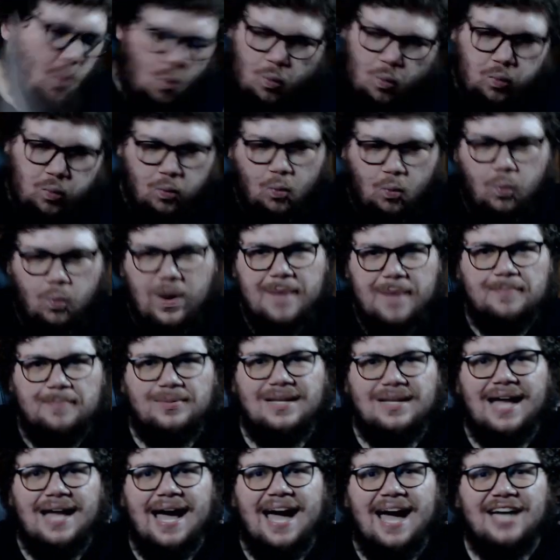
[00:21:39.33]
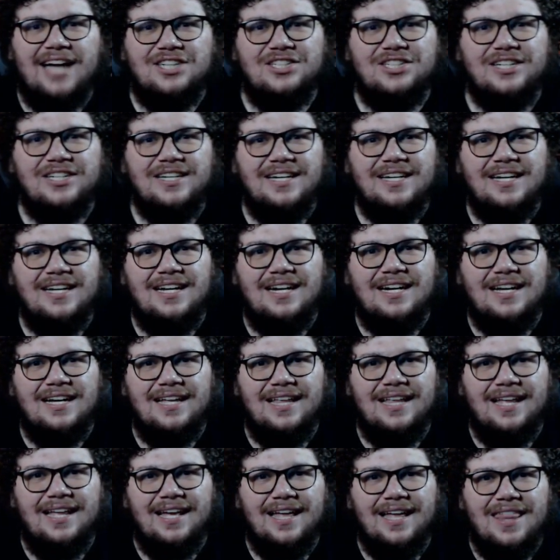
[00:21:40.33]
whiplash
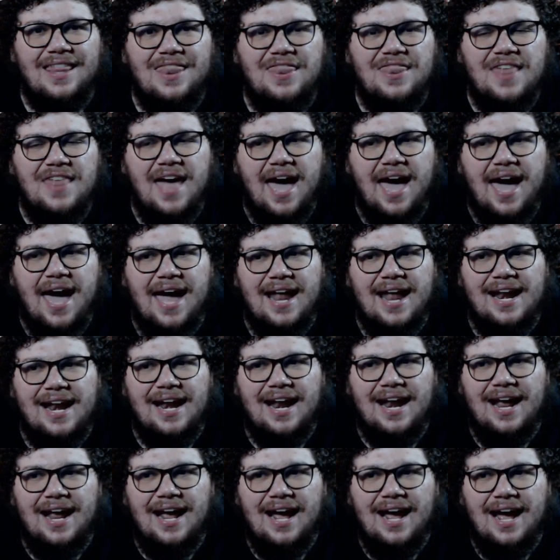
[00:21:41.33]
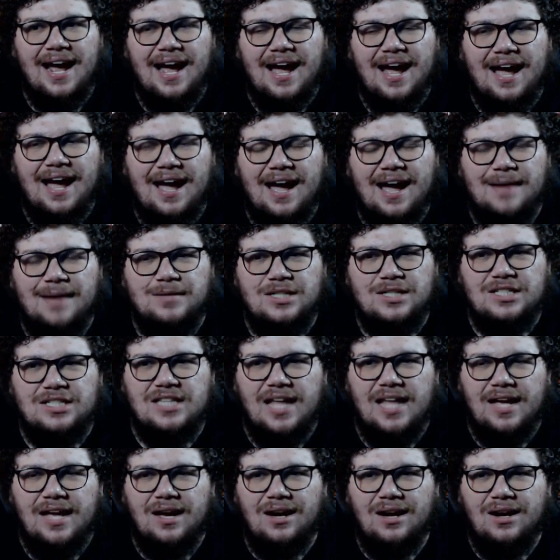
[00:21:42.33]
that I'm just
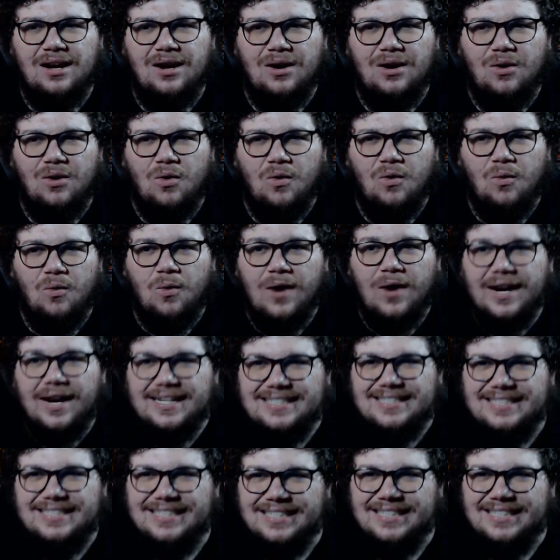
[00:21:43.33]
like, what?